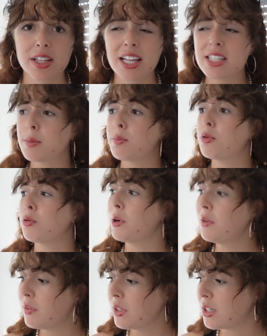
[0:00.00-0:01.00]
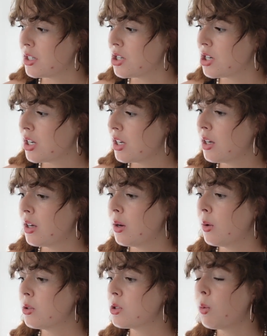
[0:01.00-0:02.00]
That's a privilege.
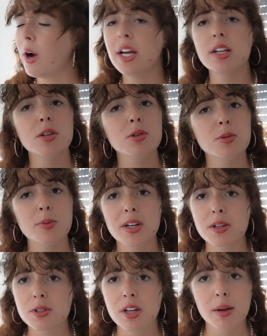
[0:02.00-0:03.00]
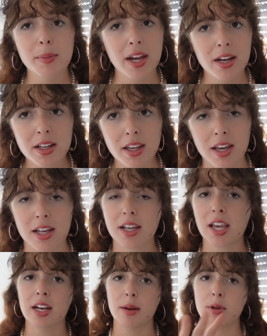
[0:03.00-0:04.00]
So why do you spend your time hating it? And
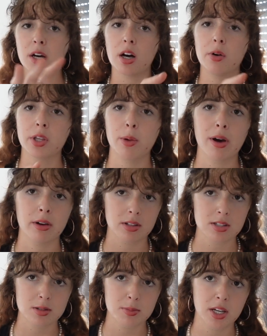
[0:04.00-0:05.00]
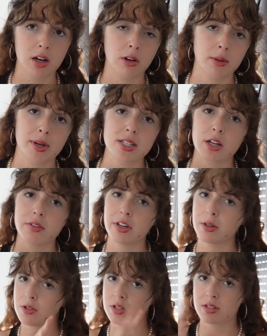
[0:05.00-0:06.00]
again, I'm not calling you out. This is me calling myself
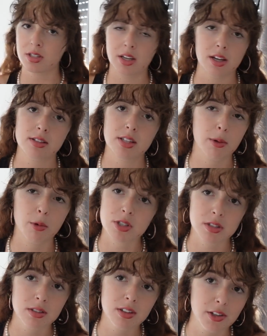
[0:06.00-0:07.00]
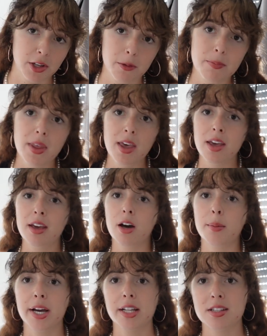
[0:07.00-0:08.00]
out, just in case that wasn't clear.
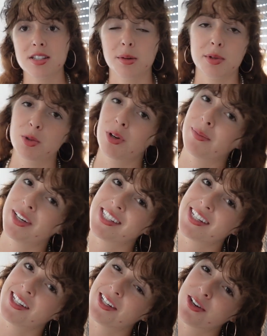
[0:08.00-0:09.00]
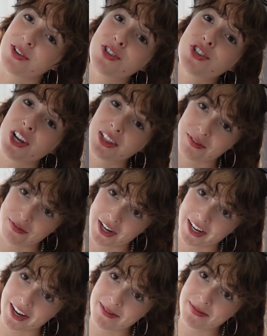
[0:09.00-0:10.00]
Oh my god, this is almost 20 minutes. I need to shut the
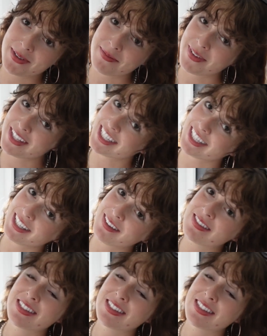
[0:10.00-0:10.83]
fuck up, basically.